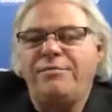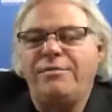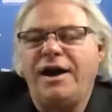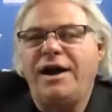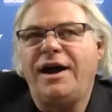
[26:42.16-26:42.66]

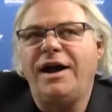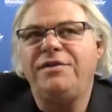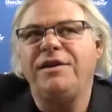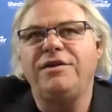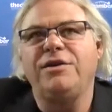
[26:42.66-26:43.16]
I
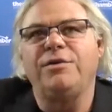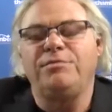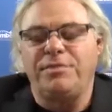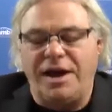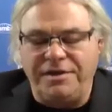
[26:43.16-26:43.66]
think you're
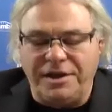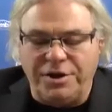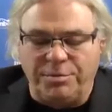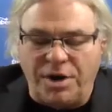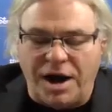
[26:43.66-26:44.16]

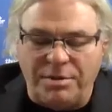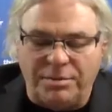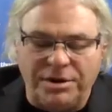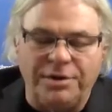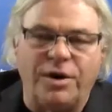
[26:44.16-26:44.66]

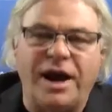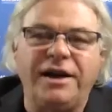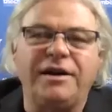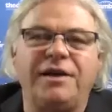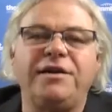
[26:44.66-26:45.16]
probably
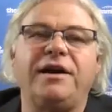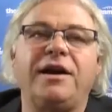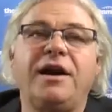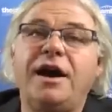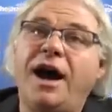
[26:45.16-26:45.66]
right. I think
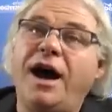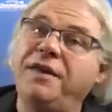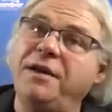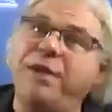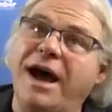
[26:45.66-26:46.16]

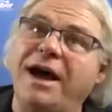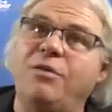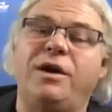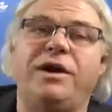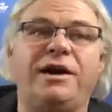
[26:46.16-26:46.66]
back
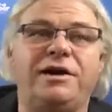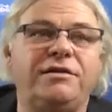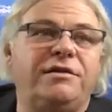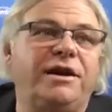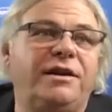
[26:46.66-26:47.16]
when
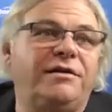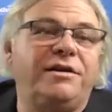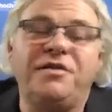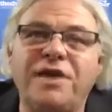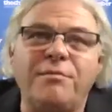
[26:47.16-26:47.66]
in
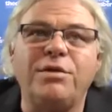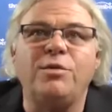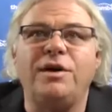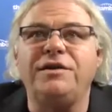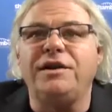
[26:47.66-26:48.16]
December
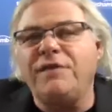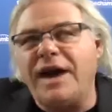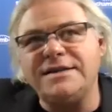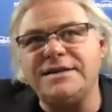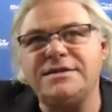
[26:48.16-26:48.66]
when the
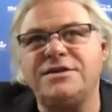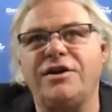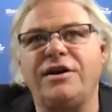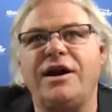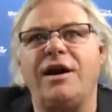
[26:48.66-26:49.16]
vaccine
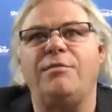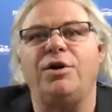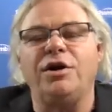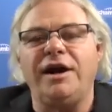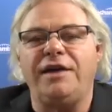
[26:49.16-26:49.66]
started to come
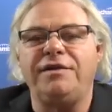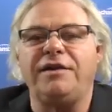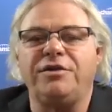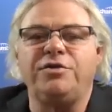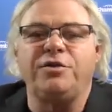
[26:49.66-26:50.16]
early, I
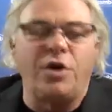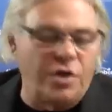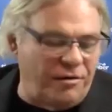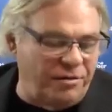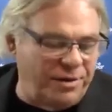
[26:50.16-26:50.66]
think the Trudeau
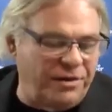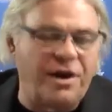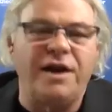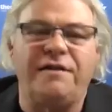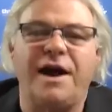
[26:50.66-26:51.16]
government
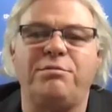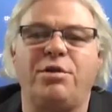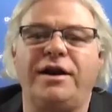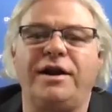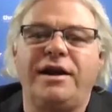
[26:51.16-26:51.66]
thought at that
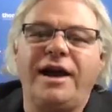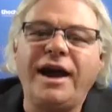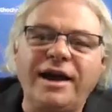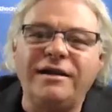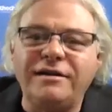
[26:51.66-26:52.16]
point,
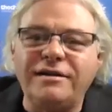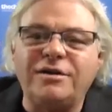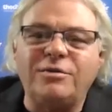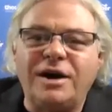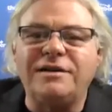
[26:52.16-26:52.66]
hey, you
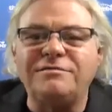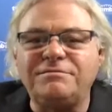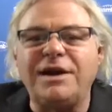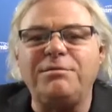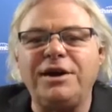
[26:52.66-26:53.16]
know what,
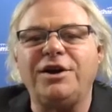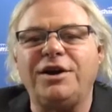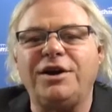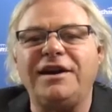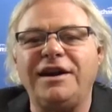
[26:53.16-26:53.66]
might be a good
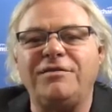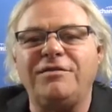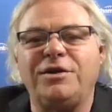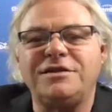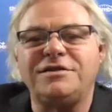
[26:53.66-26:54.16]
idea
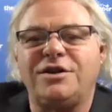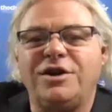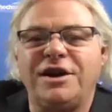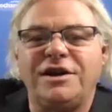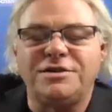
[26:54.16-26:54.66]
for us to
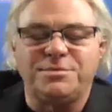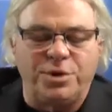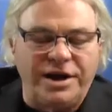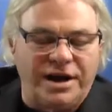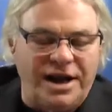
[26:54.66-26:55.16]
look at a
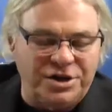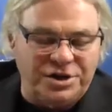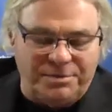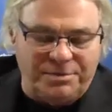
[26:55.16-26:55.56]
spring election.